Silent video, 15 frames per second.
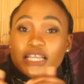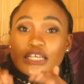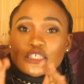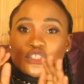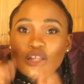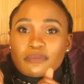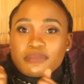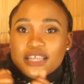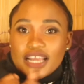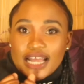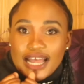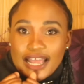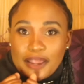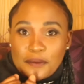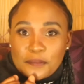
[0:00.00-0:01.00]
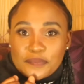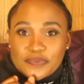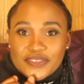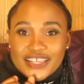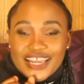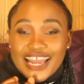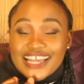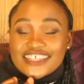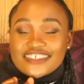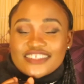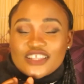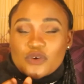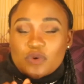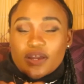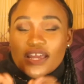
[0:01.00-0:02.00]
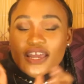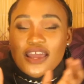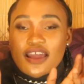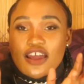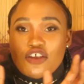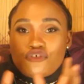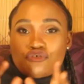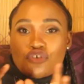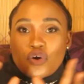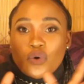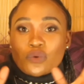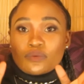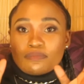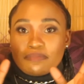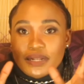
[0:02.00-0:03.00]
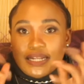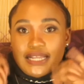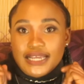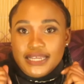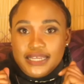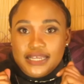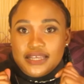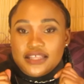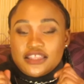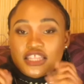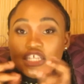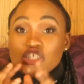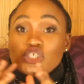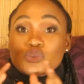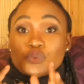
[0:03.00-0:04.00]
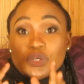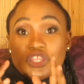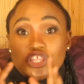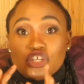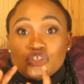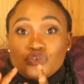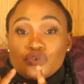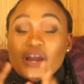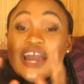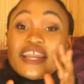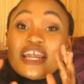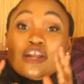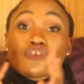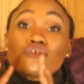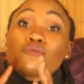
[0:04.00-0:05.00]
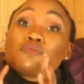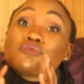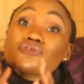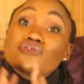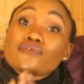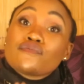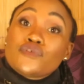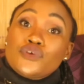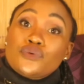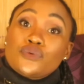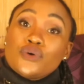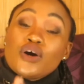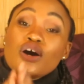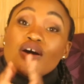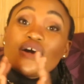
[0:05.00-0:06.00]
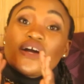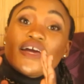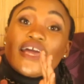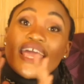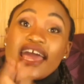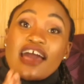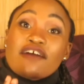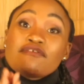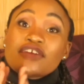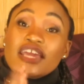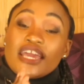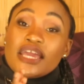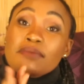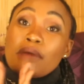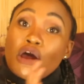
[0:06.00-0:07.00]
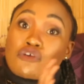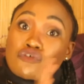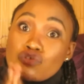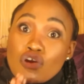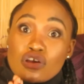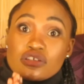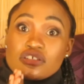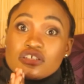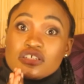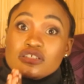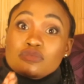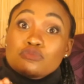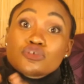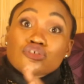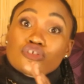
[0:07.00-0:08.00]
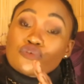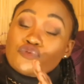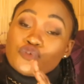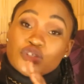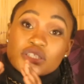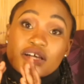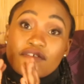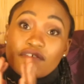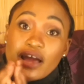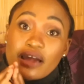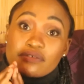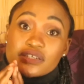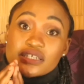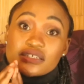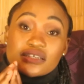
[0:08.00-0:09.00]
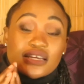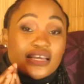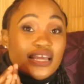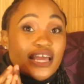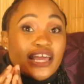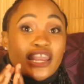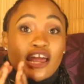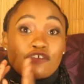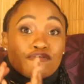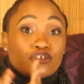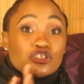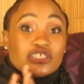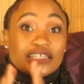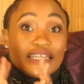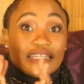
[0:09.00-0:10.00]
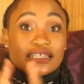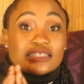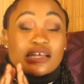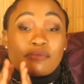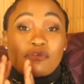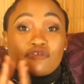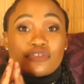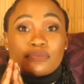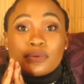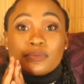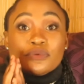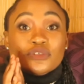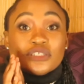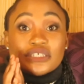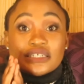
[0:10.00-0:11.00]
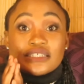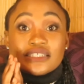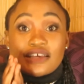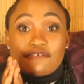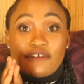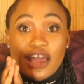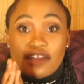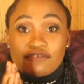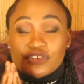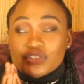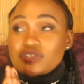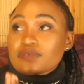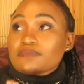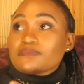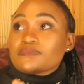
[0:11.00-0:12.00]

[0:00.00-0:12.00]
He stopped the guy. Guys, they were role playing. This is what they do, and I know most of you have came across this. Most of you survived it, and unfortunately some of the people didn't survive it.